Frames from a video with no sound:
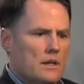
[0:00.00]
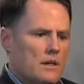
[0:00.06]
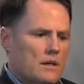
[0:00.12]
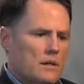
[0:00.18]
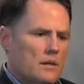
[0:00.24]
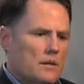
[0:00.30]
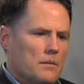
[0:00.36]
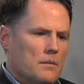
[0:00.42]

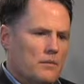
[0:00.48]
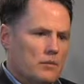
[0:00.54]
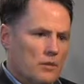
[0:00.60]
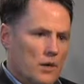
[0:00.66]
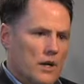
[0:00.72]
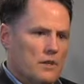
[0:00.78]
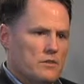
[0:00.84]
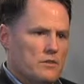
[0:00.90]

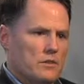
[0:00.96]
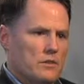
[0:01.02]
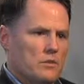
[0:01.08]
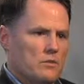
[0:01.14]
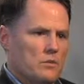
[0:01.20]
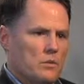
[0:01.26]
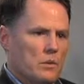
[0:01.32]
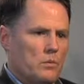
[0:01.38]

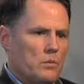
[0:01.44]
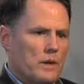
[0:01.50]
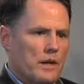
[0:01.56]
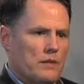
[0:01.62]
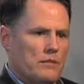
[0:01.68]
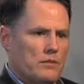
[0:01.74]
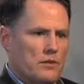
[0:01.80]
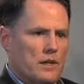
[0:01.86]
Verizon, so we
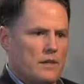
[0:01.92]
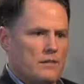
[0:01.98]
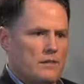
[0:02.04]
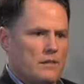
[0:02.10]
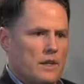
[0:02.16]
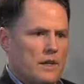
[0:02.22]
ran Verizon